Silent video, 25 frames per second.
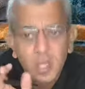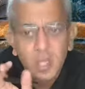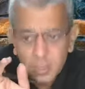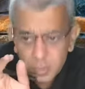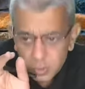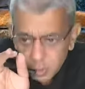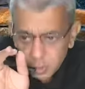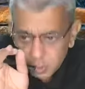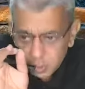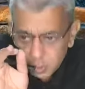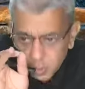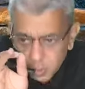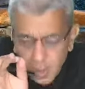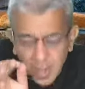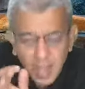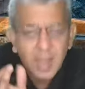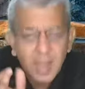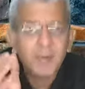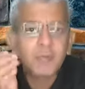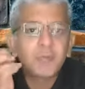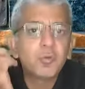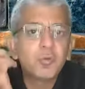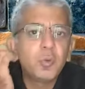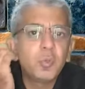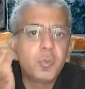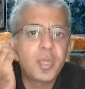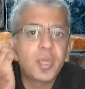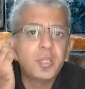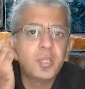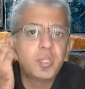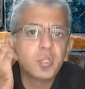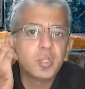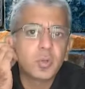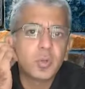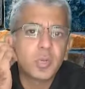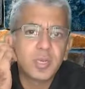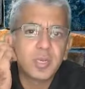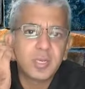So you have to be
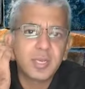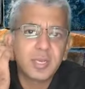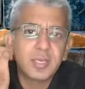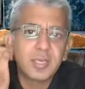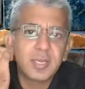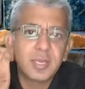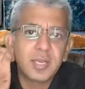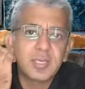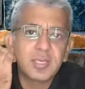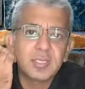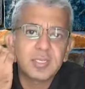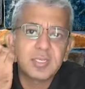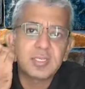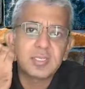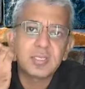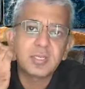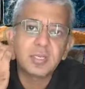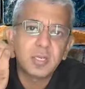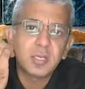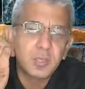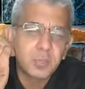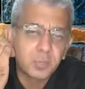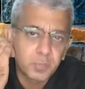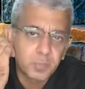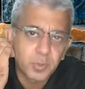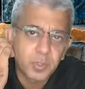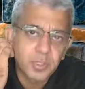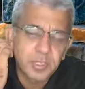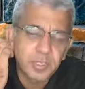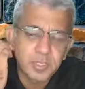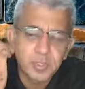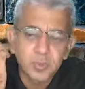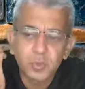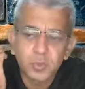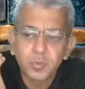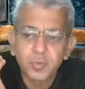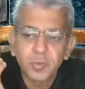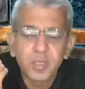ensuring that there is a certain
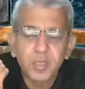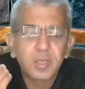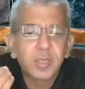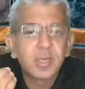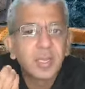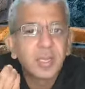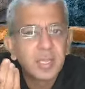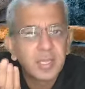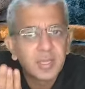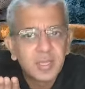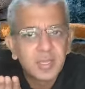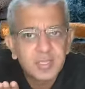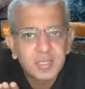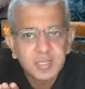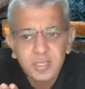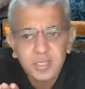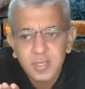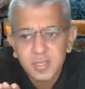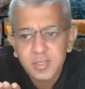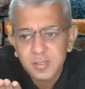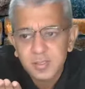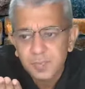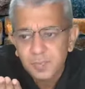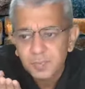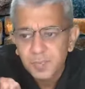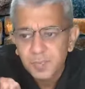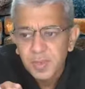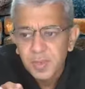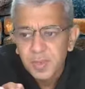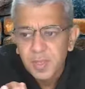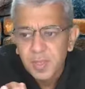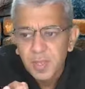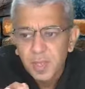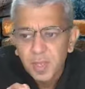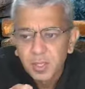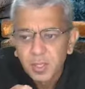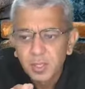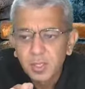process over here. In this case,
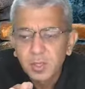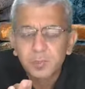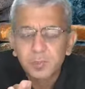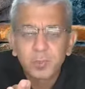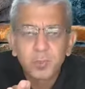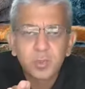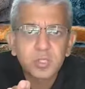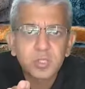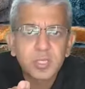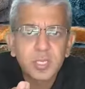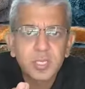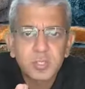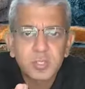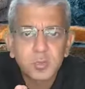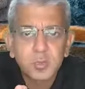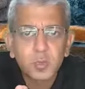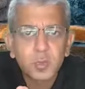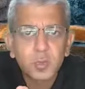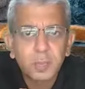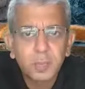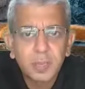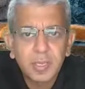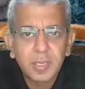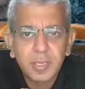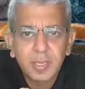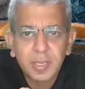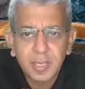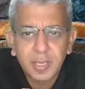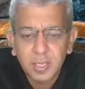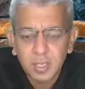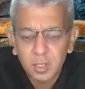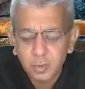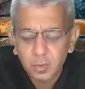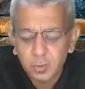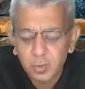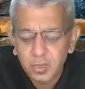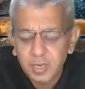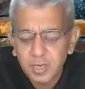the process could mean, like,
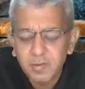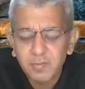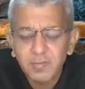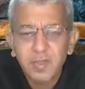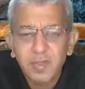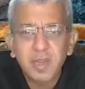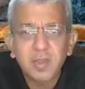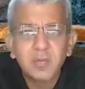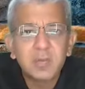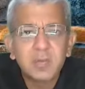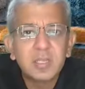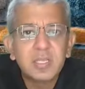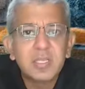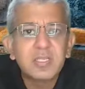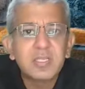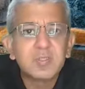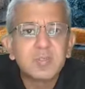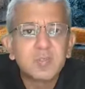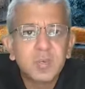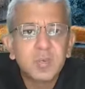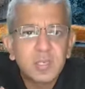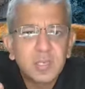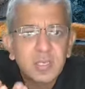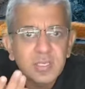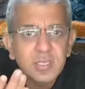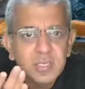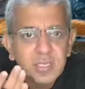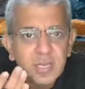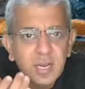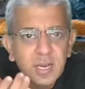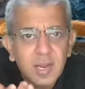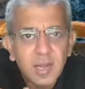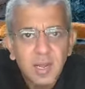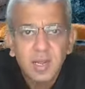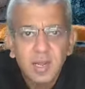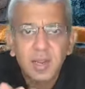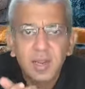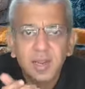you know, that whenever these workers are
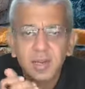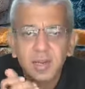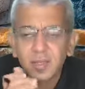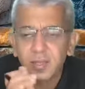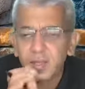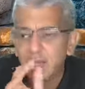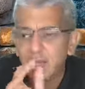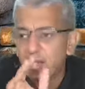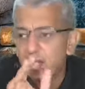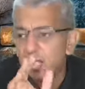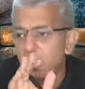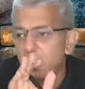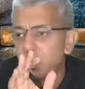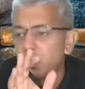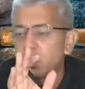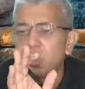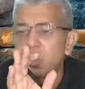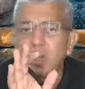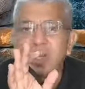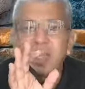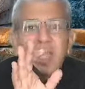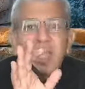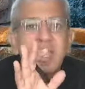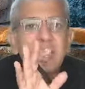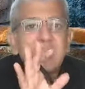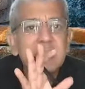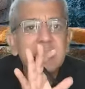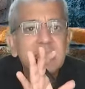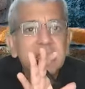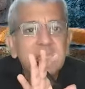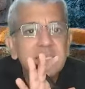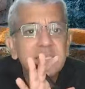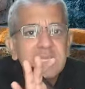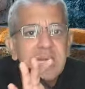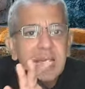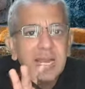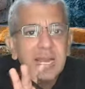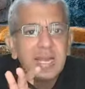hired, they are told
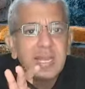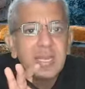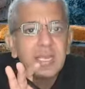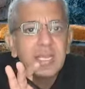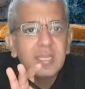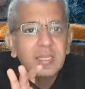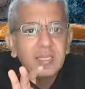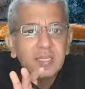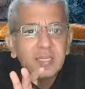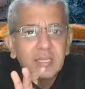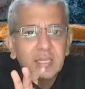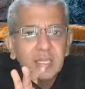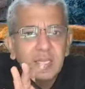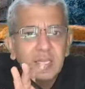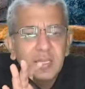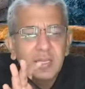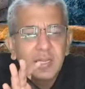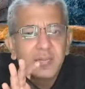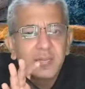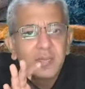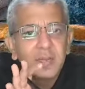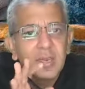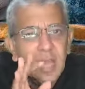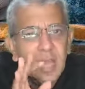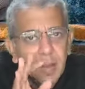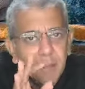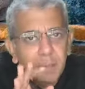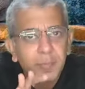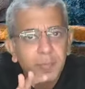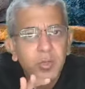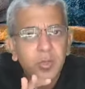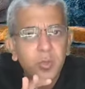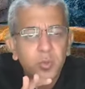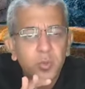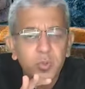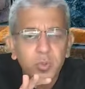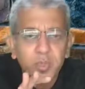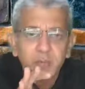exactly the thing that will
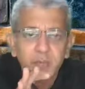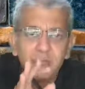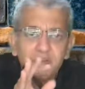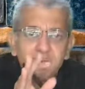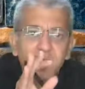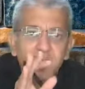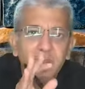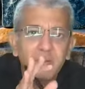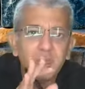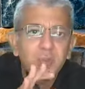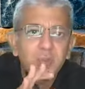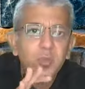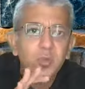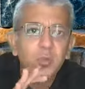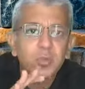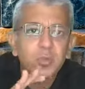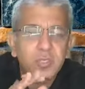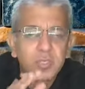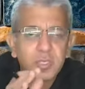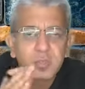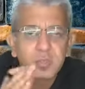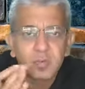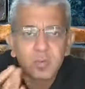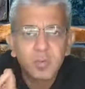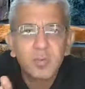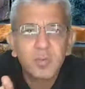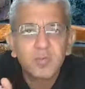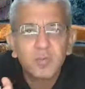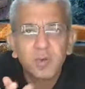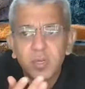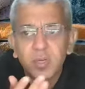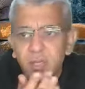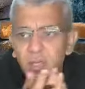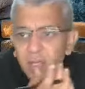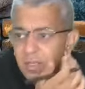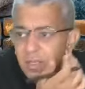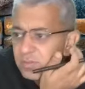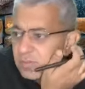happen to them whenever those guys will be working.